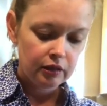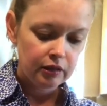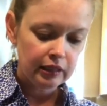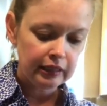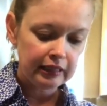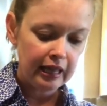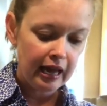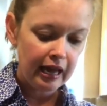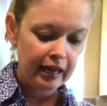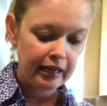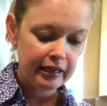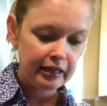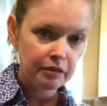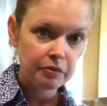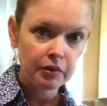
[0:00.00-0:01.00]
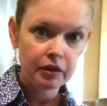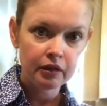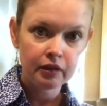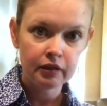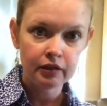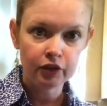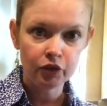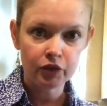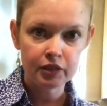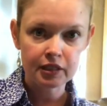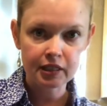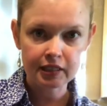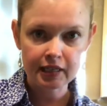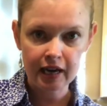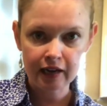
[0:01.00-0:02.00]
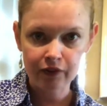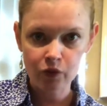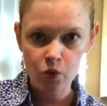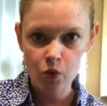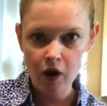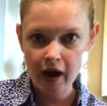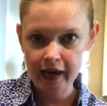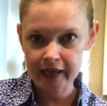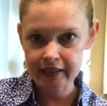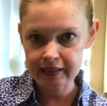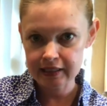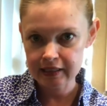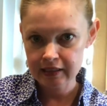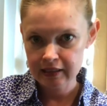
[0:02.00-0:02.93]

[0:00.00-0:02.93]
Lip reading: the lime, and you can see it's kind of white,